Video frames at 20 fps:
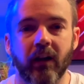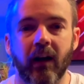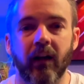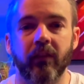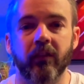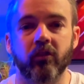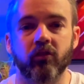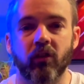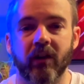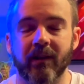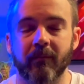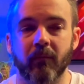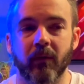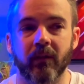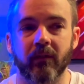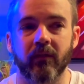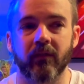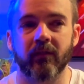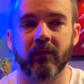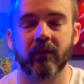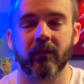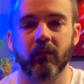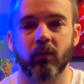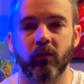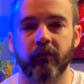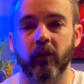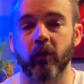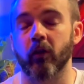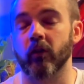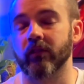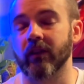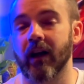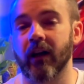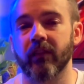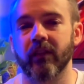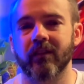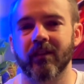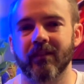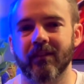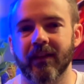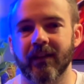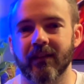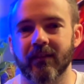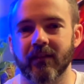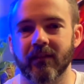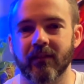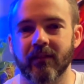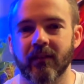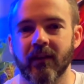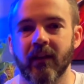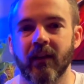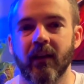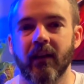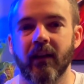other treatments or for those other diseases